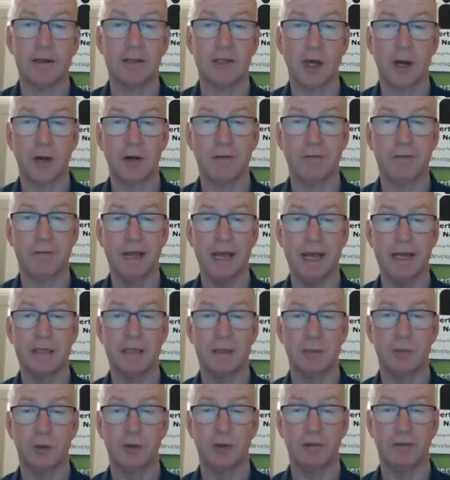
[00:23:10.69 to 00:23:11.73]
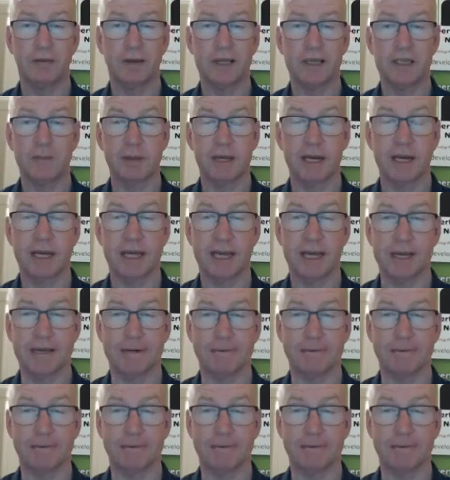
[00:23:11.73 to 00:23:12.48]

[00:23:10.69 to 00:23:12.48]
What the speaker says: Don't forget to put the feasibility